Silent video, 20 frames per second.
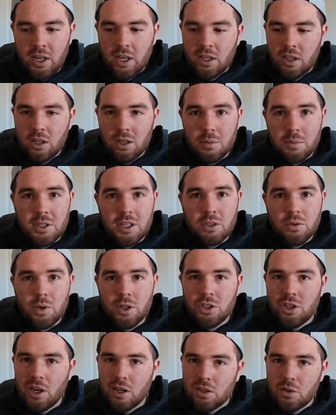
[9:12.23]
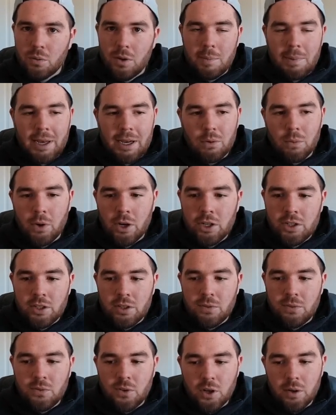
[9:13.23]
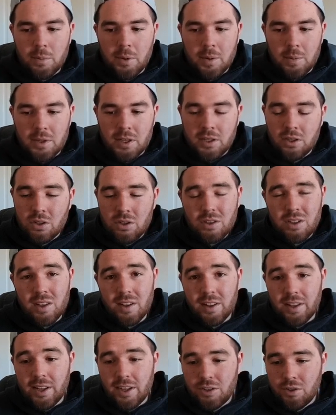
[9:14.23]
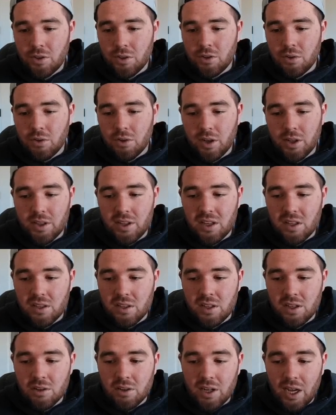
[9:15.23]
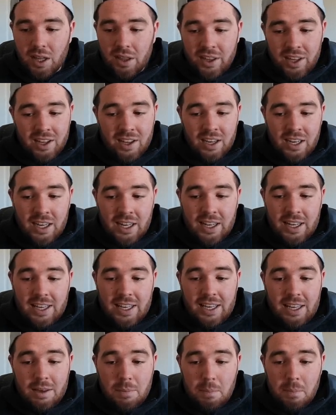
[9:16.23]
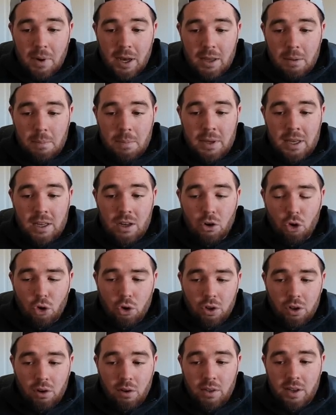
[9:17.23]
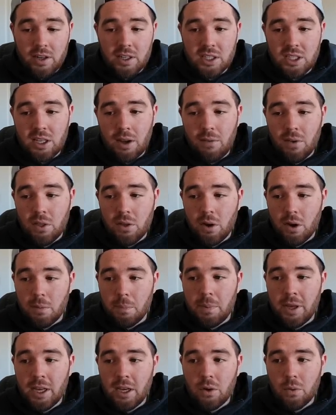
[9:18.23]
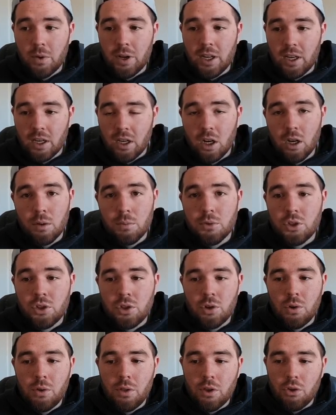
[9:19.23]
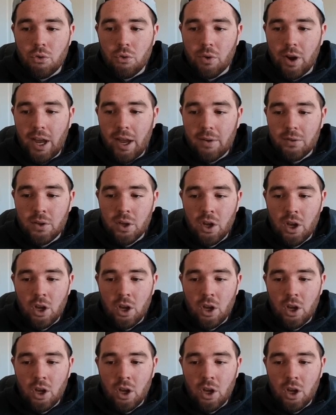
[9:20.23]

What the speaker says: Look up Desjuan Johnson. Went back, watched his film. I mean, this is just an electric dude on the interior. And I think he might be earlier than a 7th round pick when it comes to the draft.